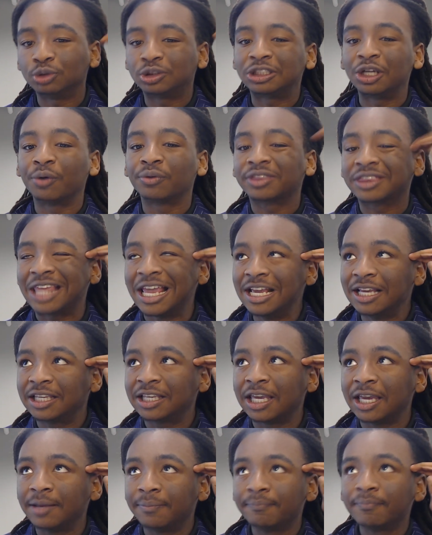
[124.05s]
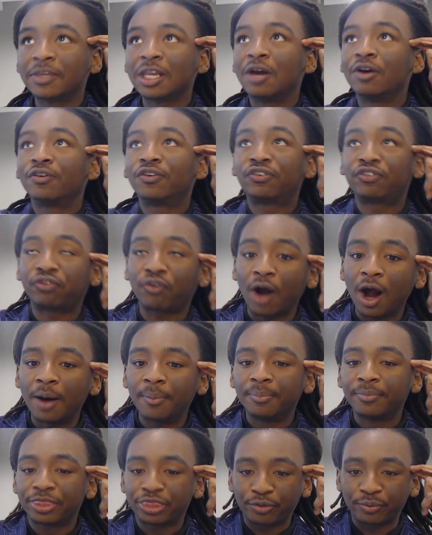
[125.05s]
You still thinking
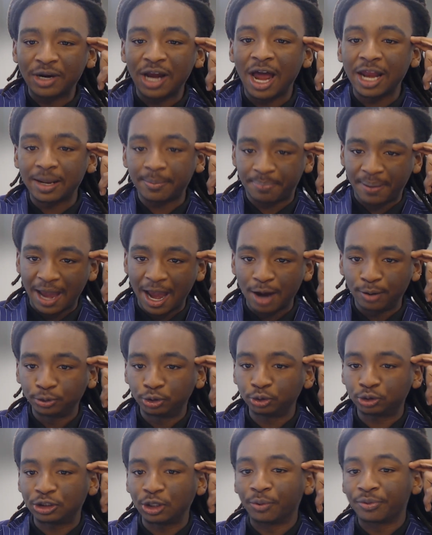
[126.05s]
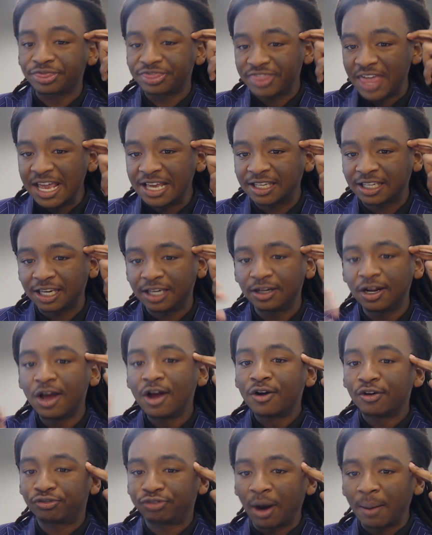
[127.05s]
from 300 pounds. You still thinking
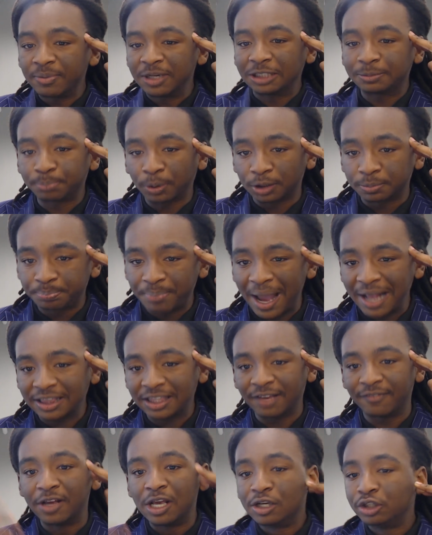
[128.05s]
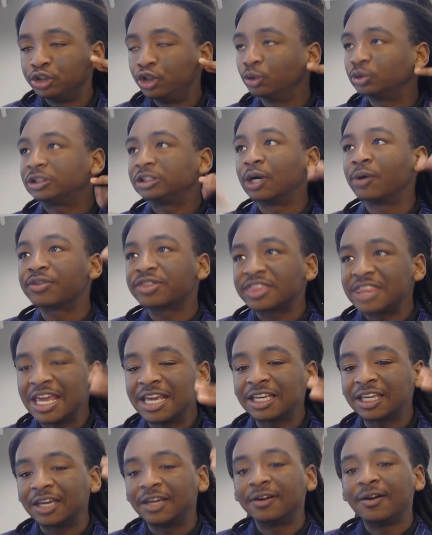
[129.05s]
from this perspective. You still
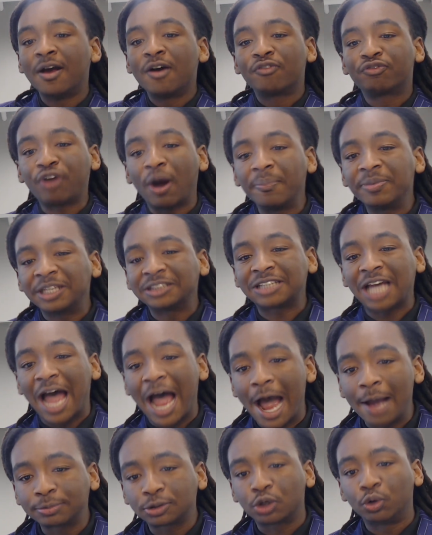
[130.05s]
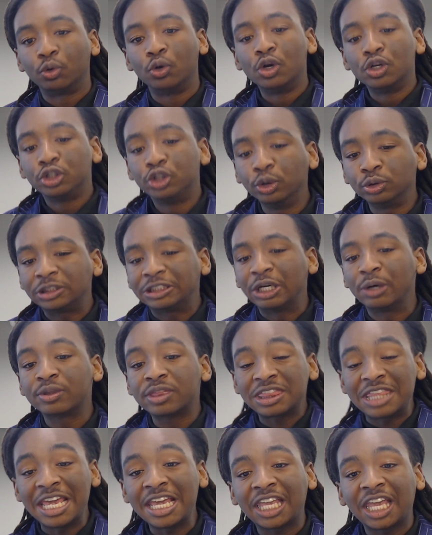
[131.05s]
thinking from this obstacle. You
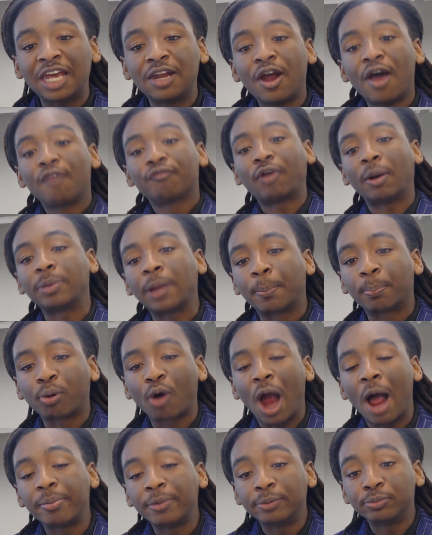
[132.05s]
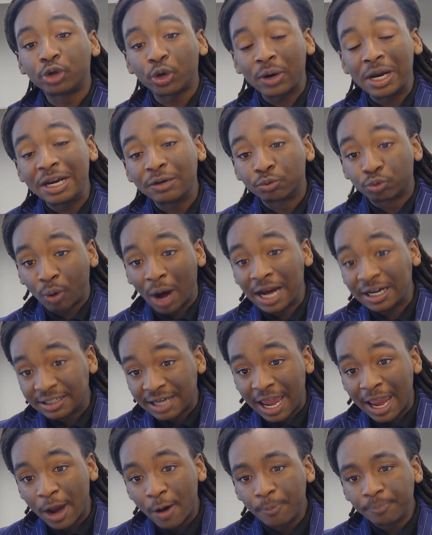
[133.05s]
still thinking from the problems you're in
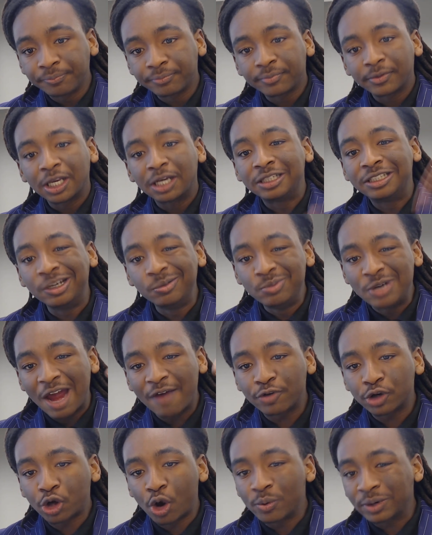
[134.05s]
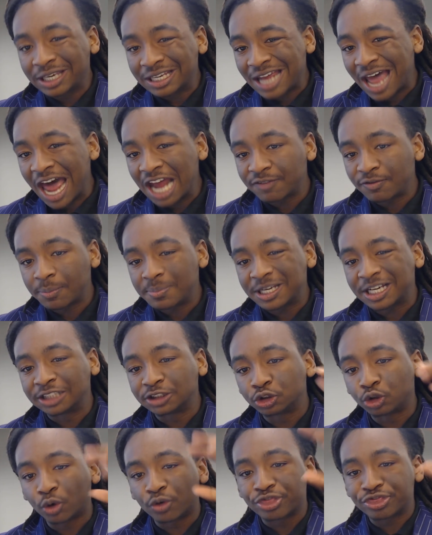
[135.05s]
right now. You're never going to get out of it
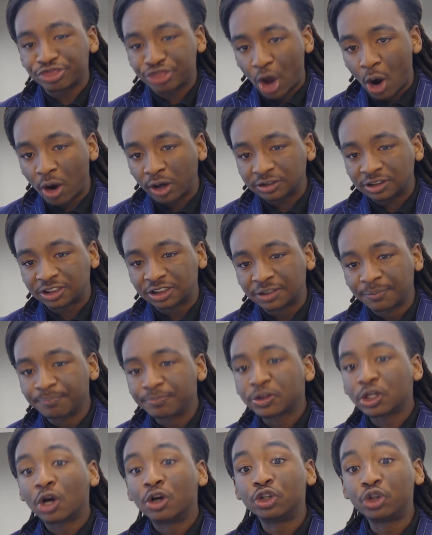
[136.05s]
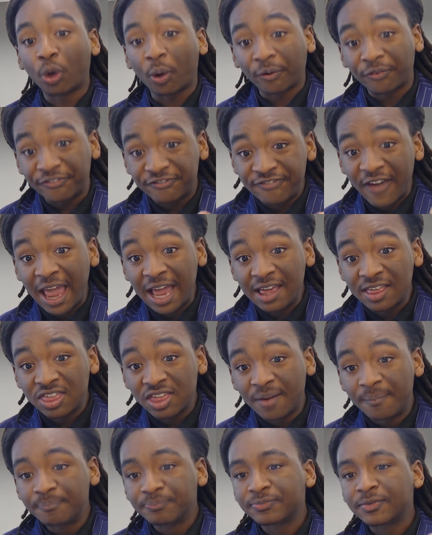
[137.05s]
because your thoughts, your
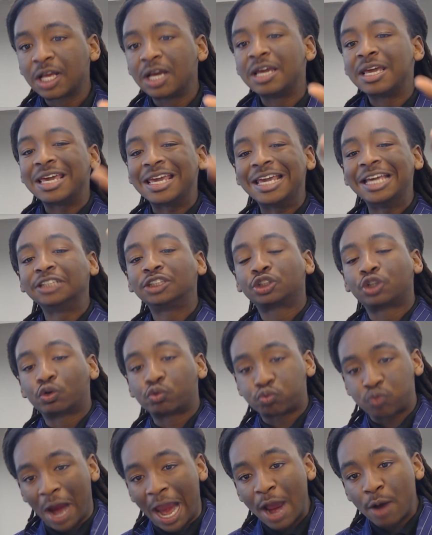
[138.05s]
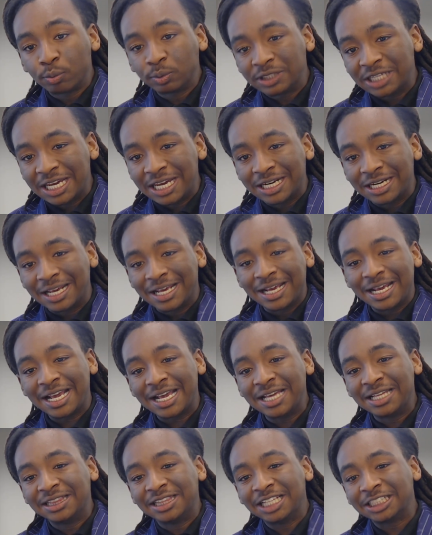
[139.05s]
faith is grounded
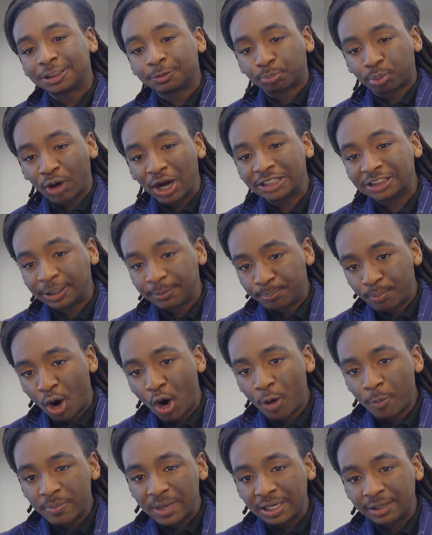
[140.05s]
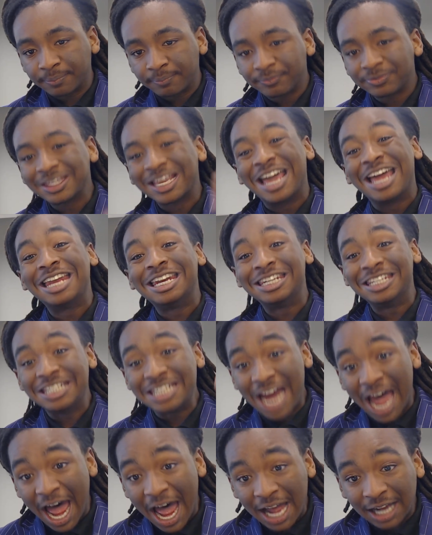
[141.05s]
in this present moment,
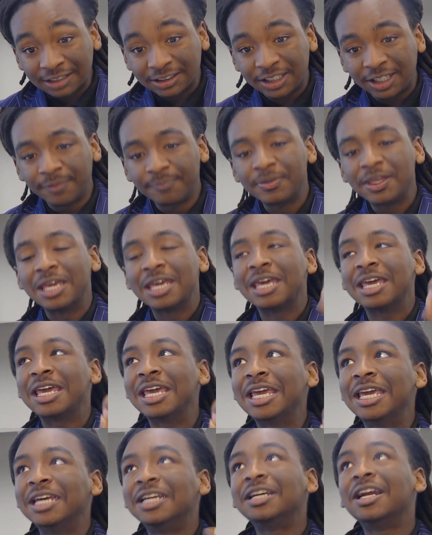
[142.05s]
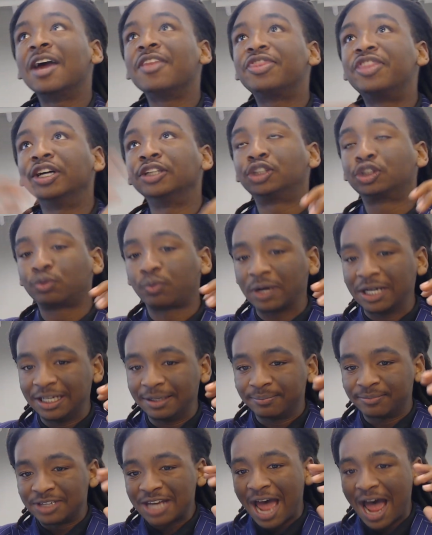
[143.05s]
not in the
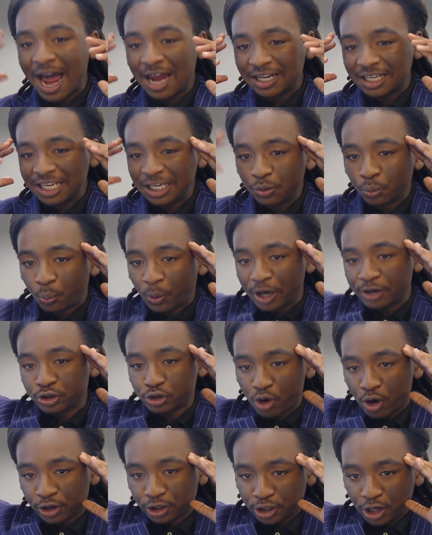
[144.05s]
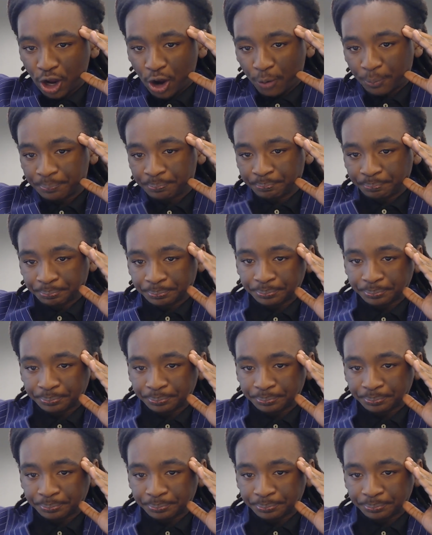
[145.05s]
dream, not in where you're going to go.